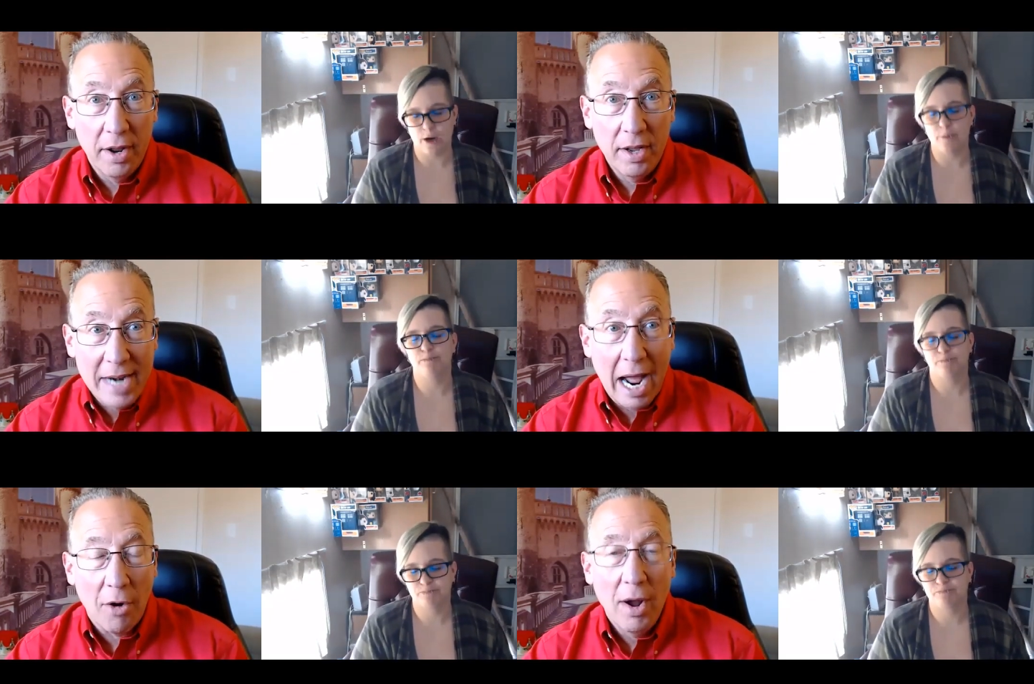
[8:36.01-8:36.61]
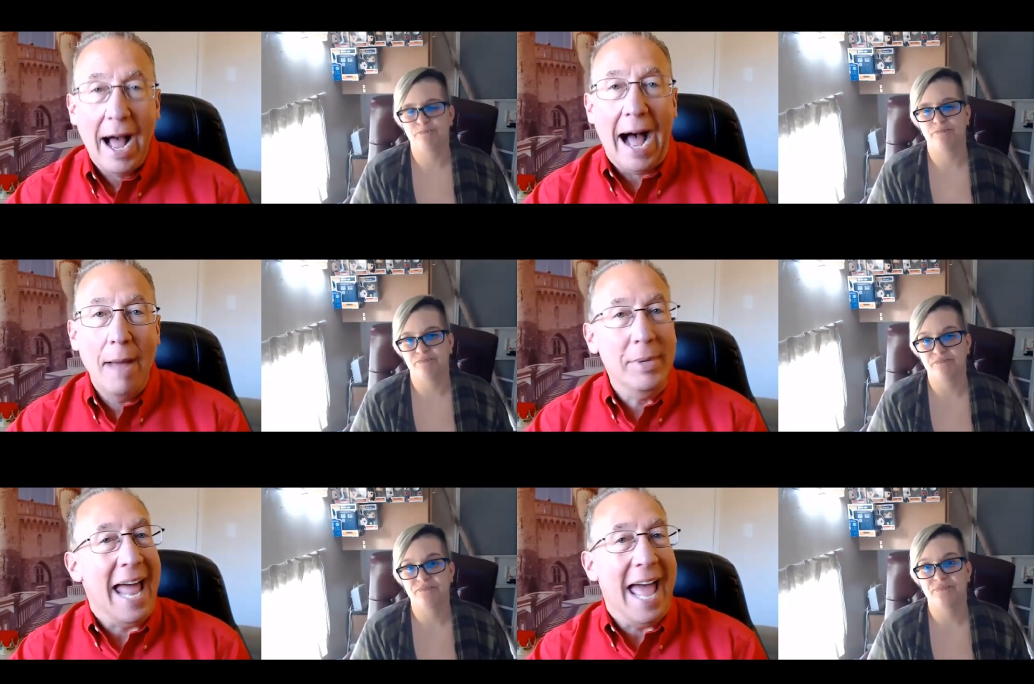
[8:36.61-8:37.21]
Speaker 1: Now, I'm
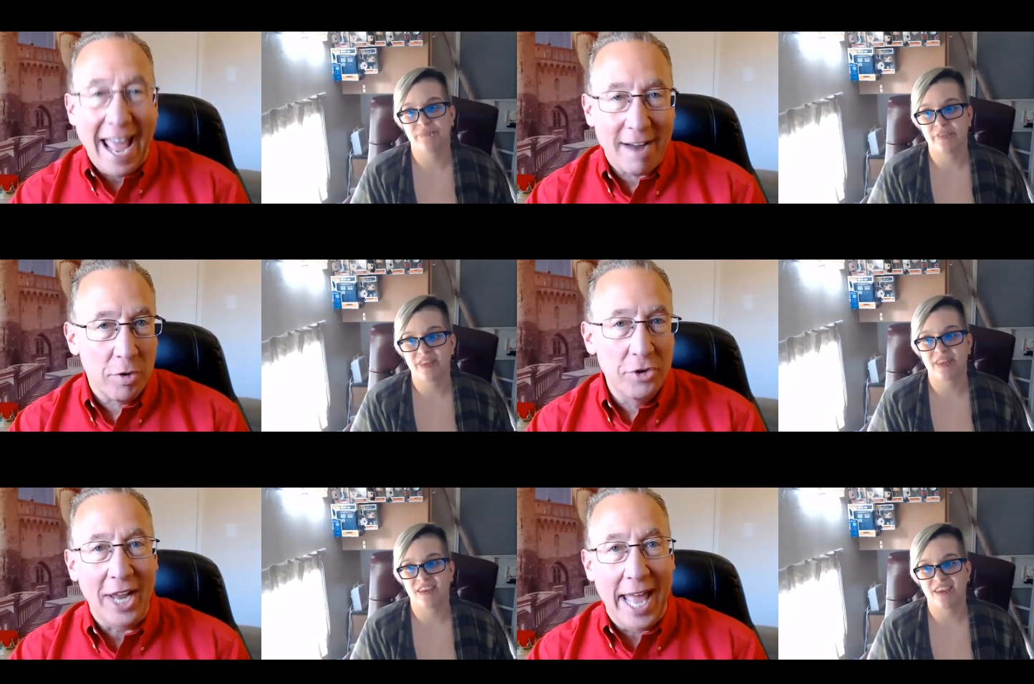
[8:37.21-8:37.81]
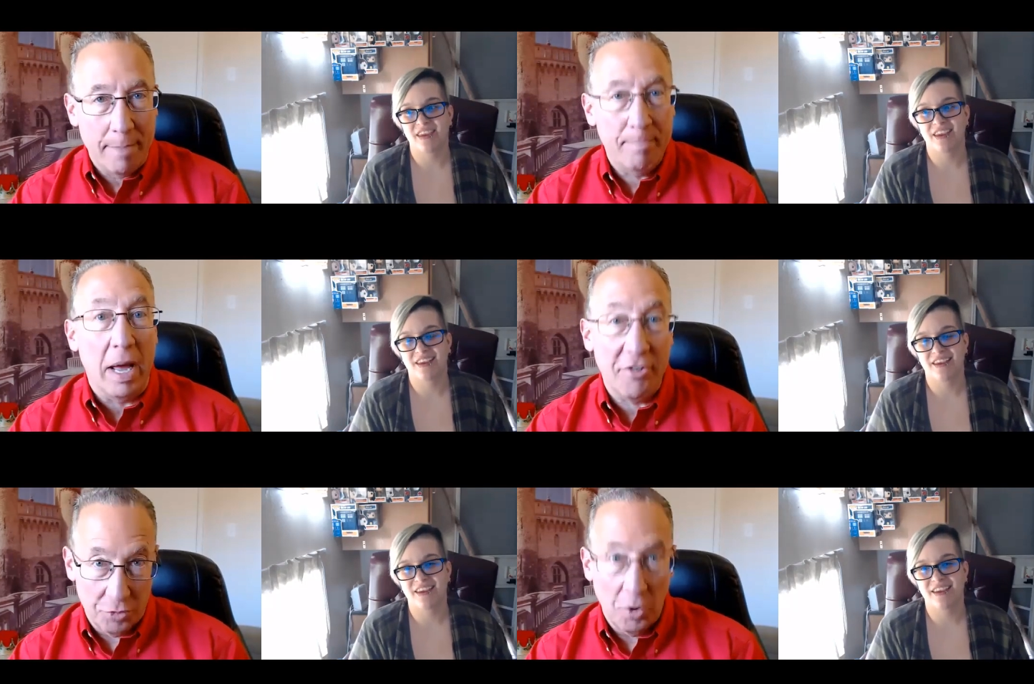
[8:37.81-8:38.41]
an average at
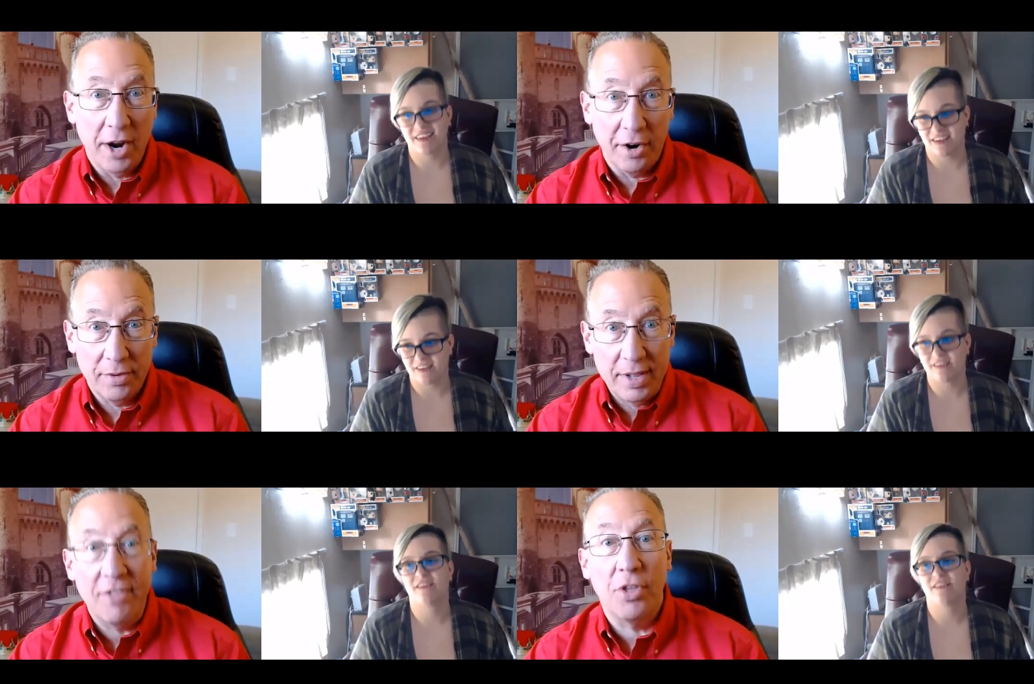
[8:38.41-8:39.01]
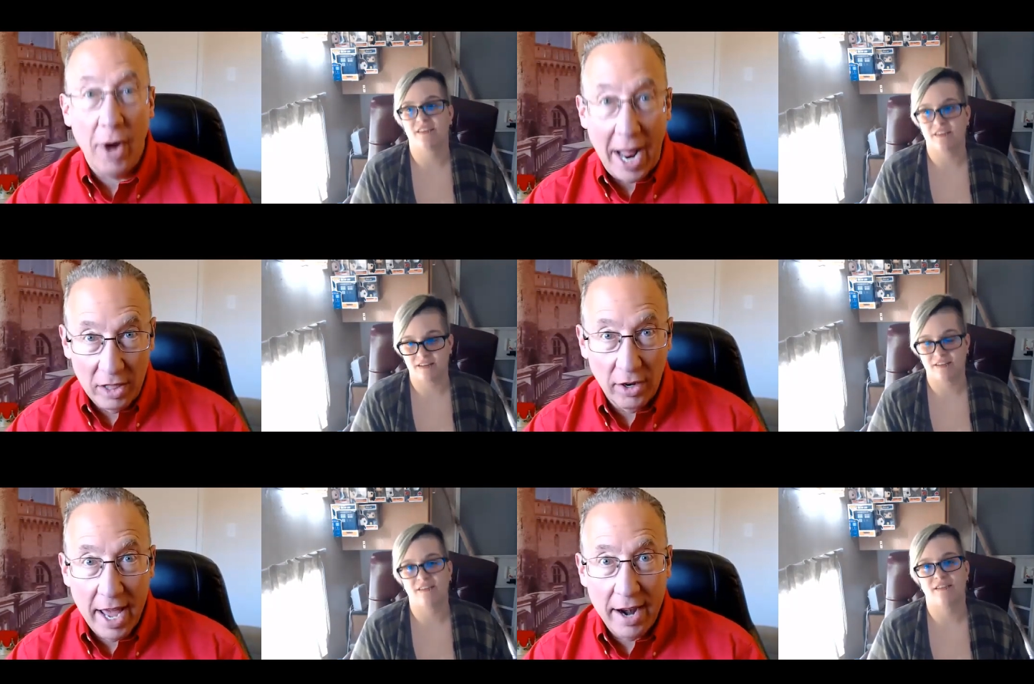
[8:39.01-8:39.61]
best writer. That's the way I
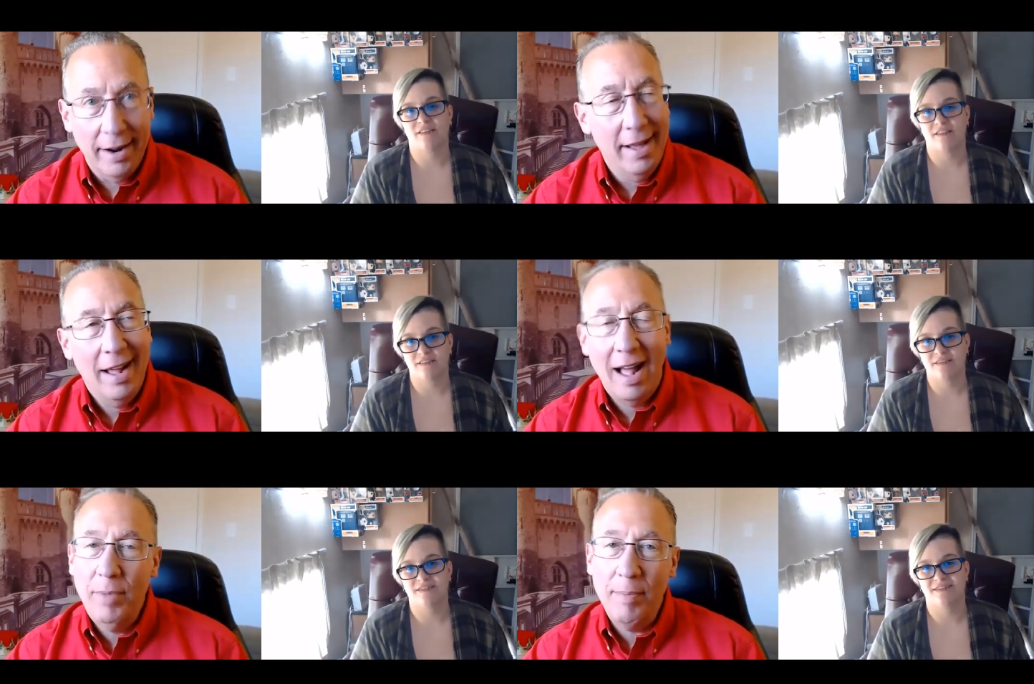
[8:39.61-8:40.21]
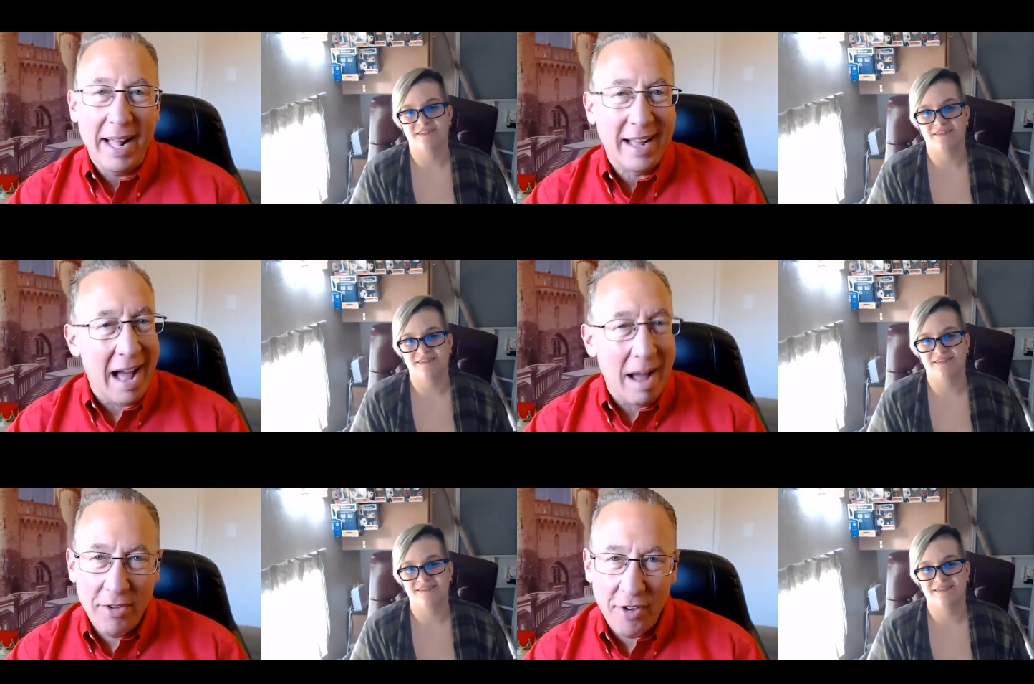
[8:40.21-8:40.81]
look at it. I mean, my
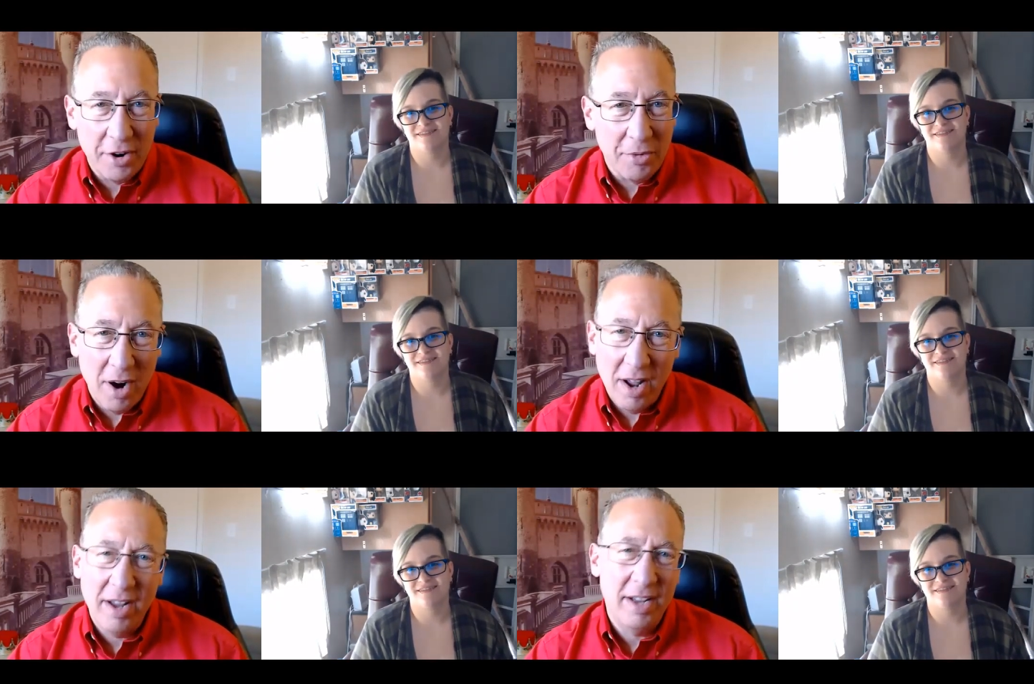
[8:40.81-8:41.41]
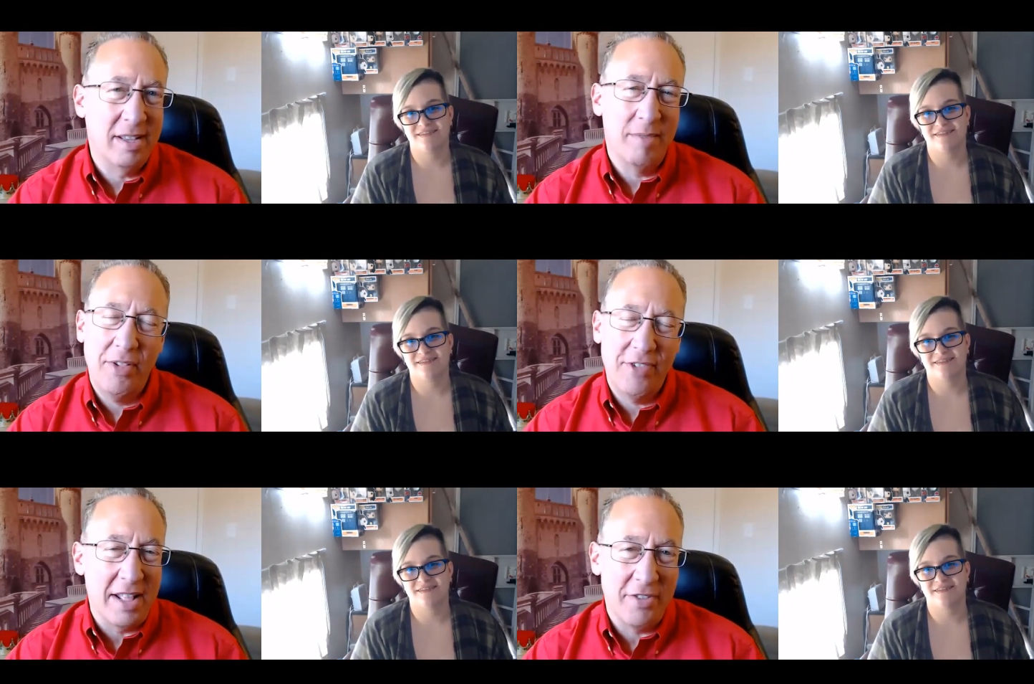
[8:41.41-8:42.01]
commas aren't right. I mean,
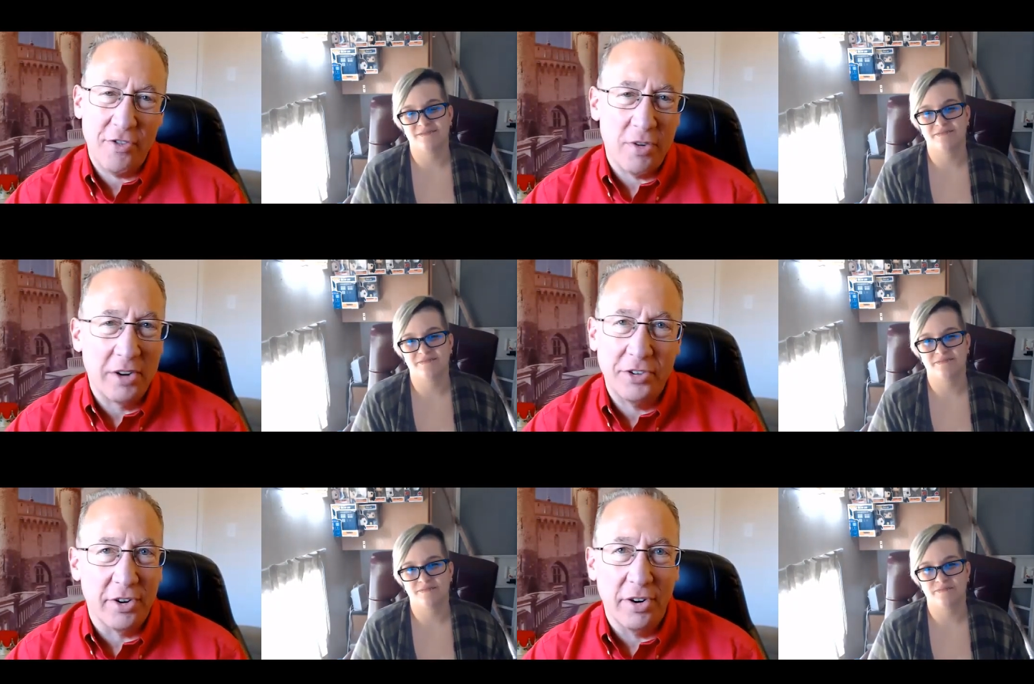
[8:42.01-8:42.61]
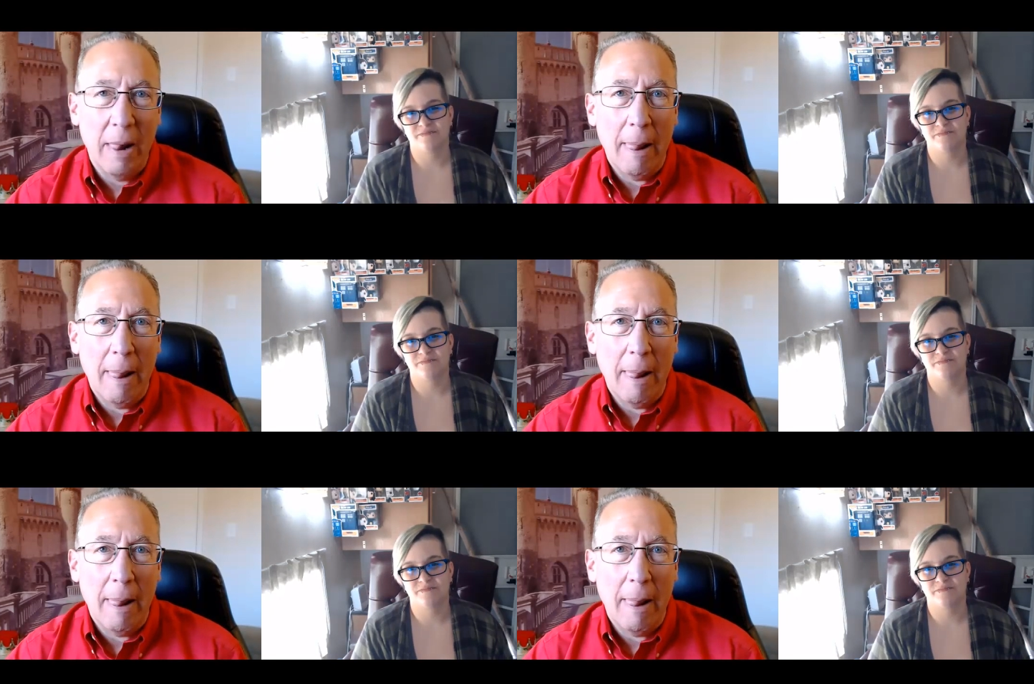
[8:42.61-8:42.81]
sentence structure.